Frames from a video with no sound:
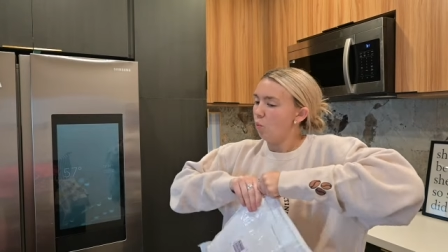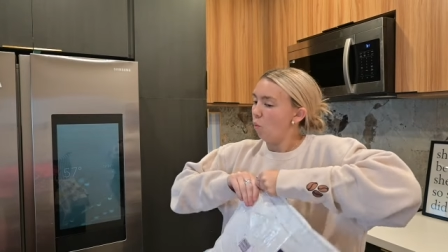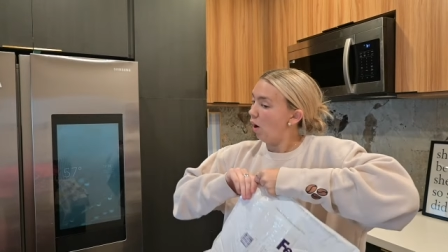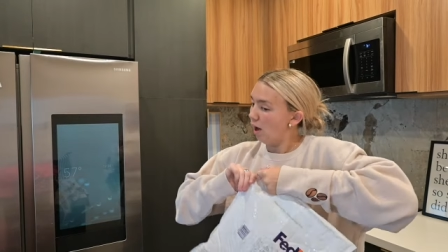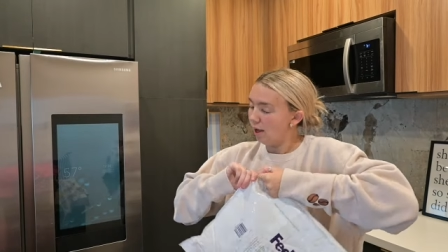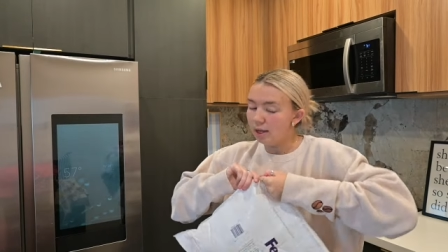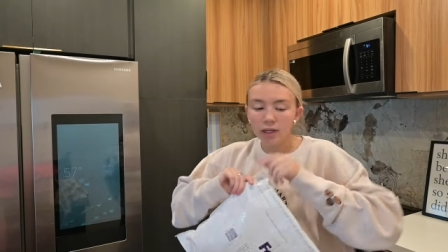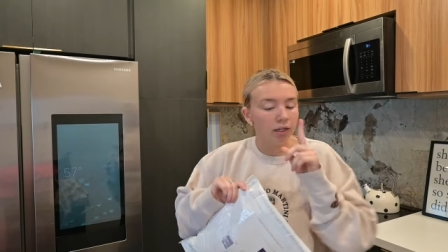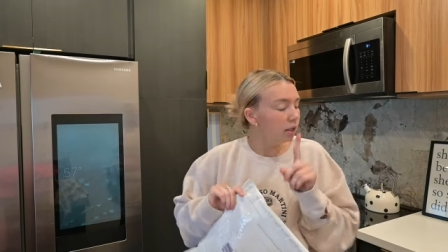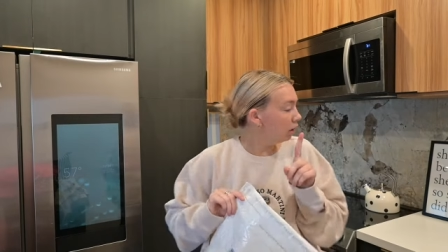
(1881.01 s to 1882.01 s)

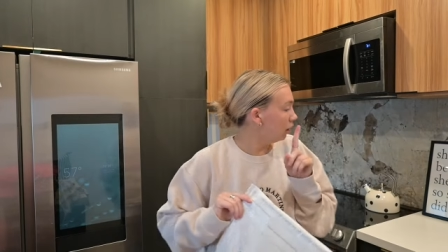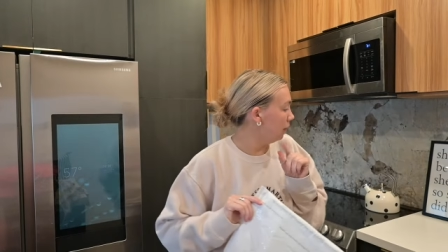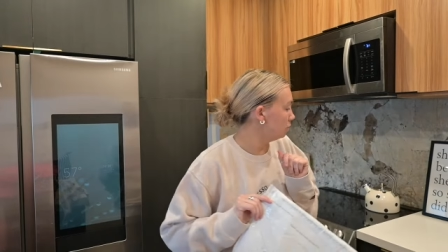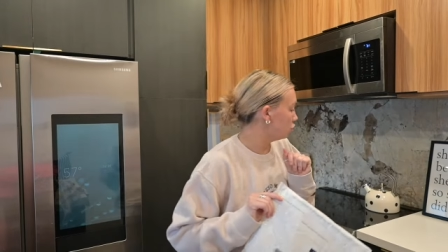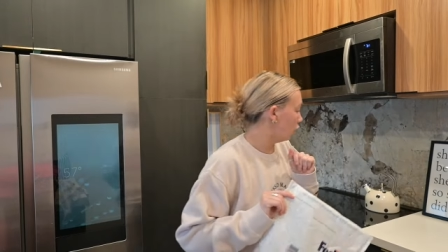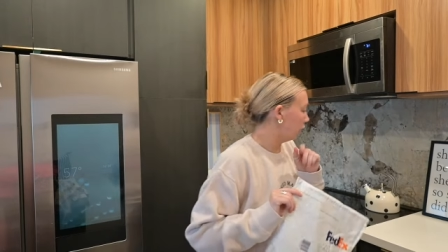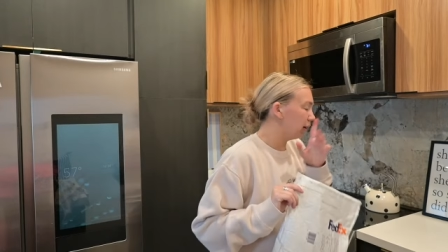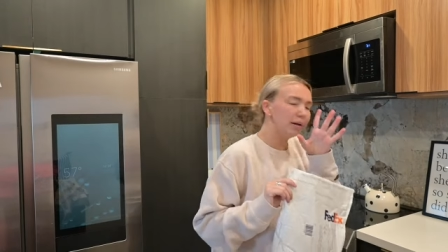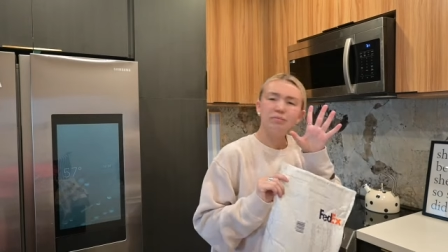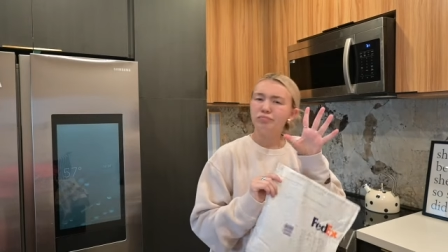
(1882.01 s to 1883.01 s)
what? I'm
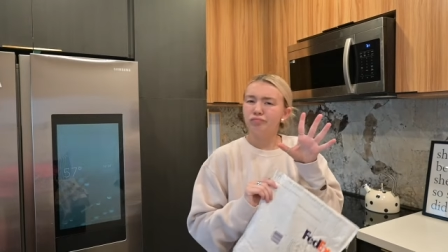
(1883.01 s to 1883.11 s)
sorry.